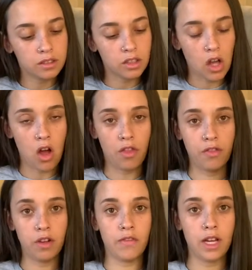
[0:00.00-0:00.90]
All
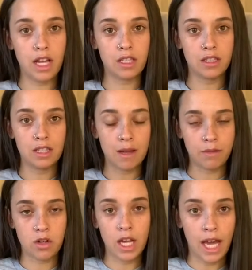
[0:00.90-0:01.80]
three of us slept
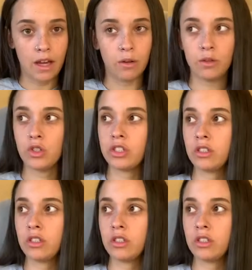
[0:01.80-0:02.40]
on a couch.